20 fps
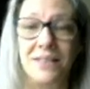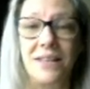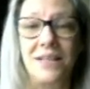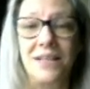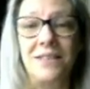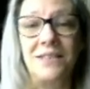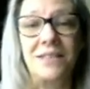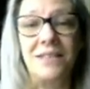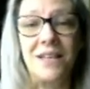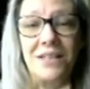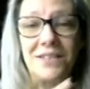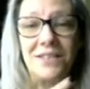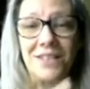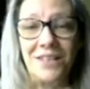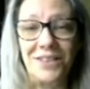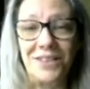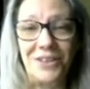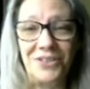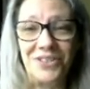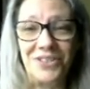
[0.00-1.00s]
it says that
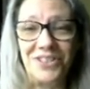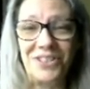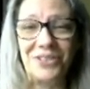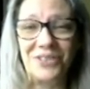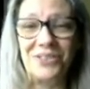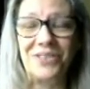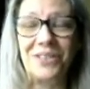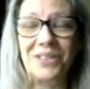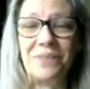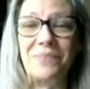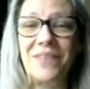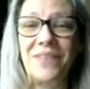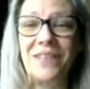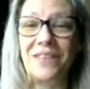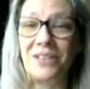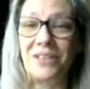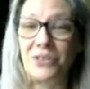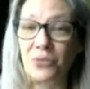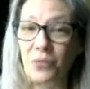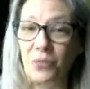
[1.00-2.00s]
there's still something
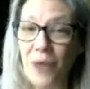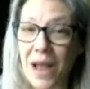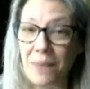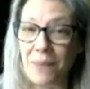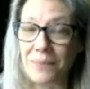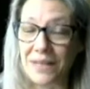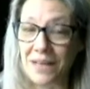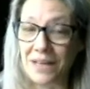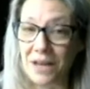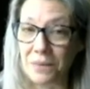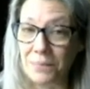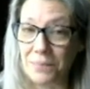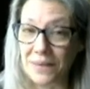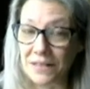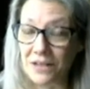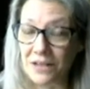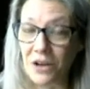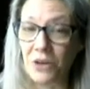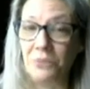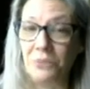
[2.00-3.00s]
that's wrapping up and
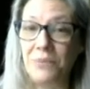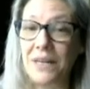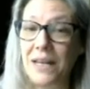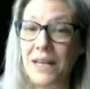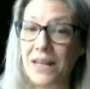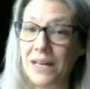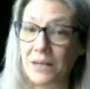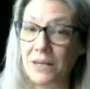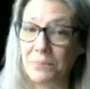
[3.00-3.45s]
culminating,